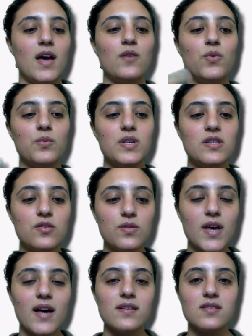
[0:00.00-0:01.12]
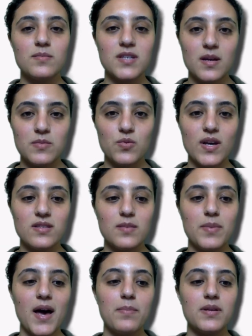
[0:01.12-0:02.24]
and when we do that, sometimes what ends up
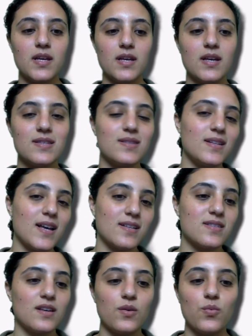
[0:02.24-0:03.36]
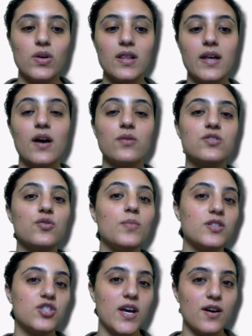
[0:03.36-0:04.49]
happening is the next thing. We let out too
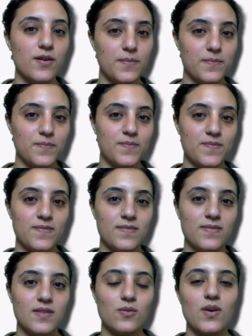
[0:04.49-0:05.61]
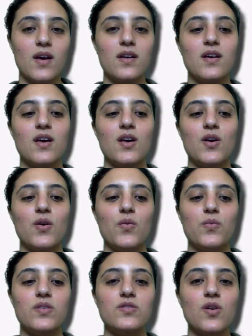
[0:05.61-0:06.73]
much air. Okay,
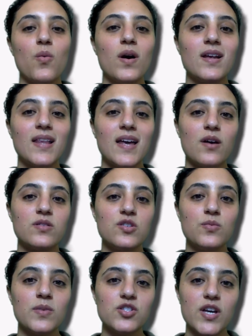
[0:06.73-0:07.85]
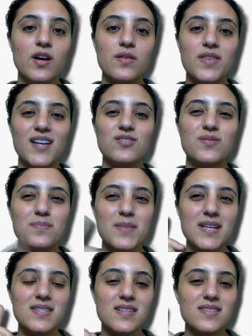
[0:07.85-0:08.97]
we don't want to let out too much air. That
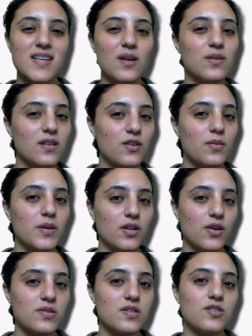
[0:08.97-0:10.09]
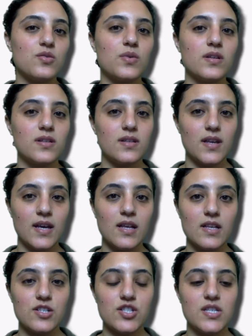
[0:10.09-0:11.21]
makes it sound a little bit closer to an
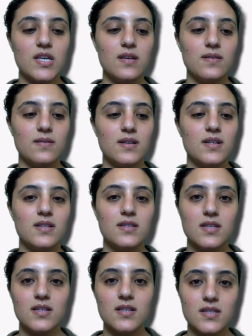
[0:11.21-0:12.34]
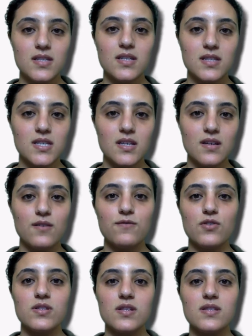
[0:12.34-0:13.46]
English T. T, t, t
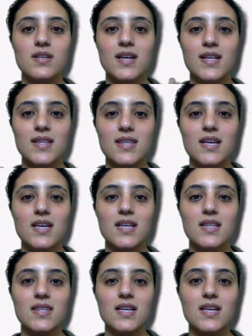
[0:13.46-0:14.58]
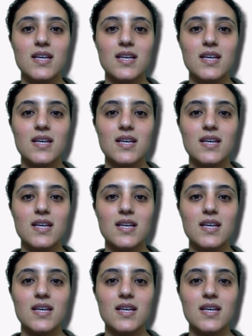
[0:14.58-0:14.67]
versus t, t,